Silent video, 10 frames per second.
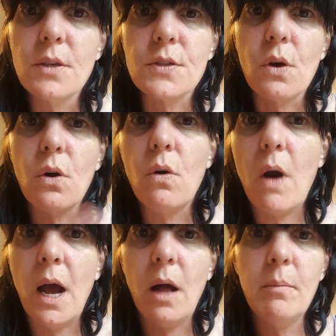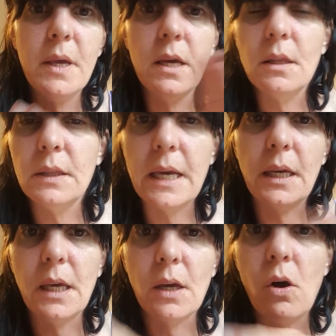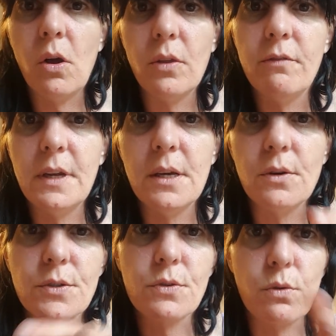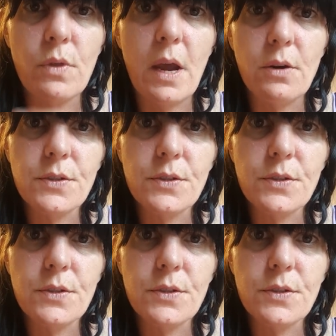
So I'll be linking all the videos through there.